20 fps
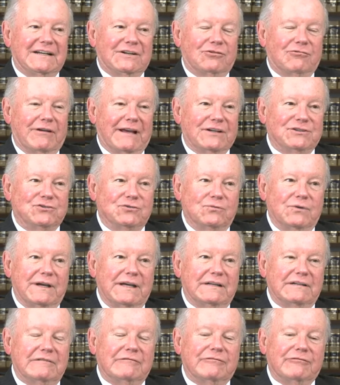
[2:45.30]

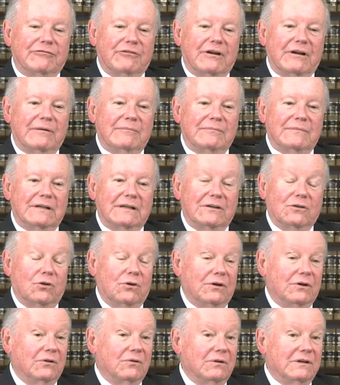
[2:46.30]
graduated from uh,
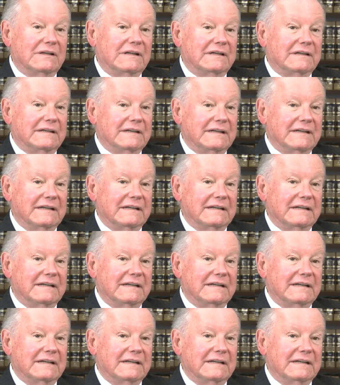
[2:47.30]
Loyola